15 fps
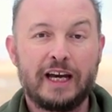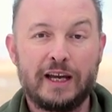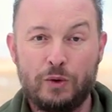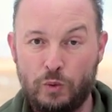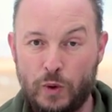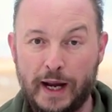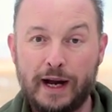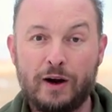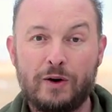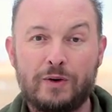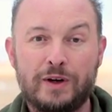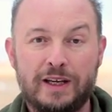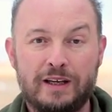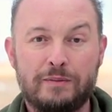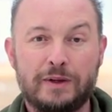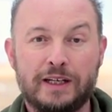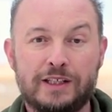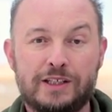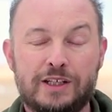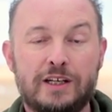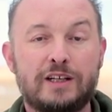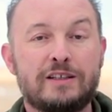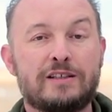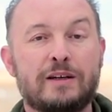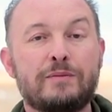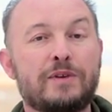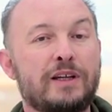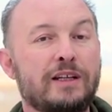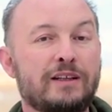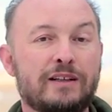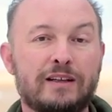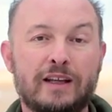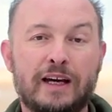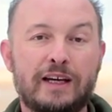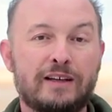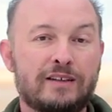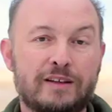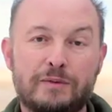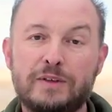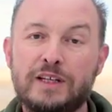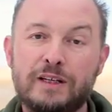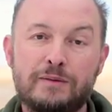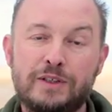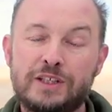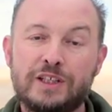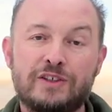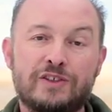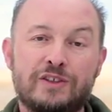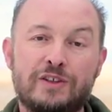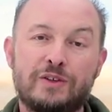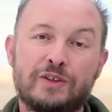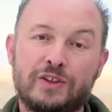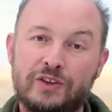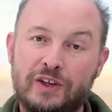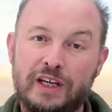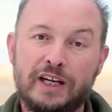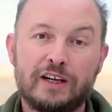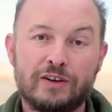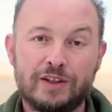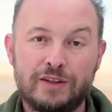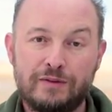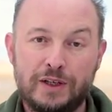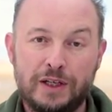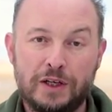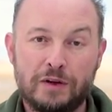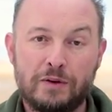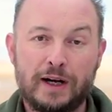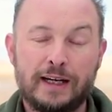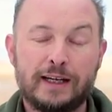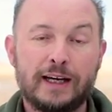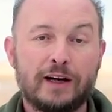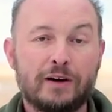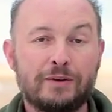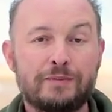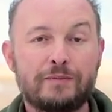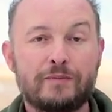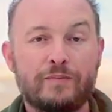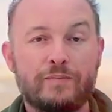a wow image, something like some of the images that you can see here on the video right now.